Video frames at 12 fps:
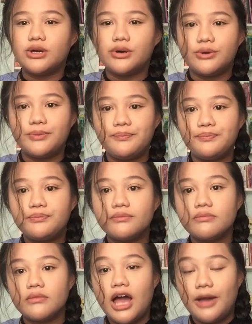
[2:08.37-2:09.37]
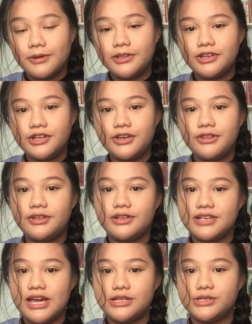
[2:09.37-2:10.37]
So I'm gonna show you the
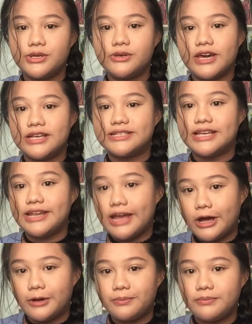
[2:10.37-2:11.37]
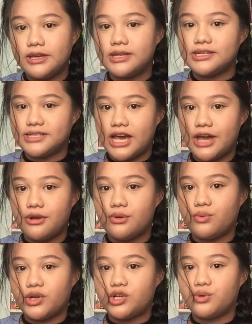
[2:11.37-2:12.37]
design so you guys can help me decide
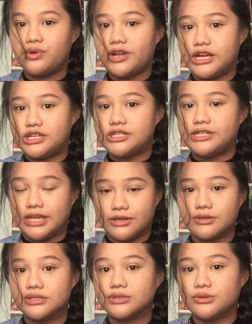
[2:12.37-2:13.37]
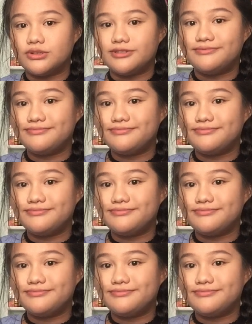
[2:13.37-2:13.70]
on which one I should take to school.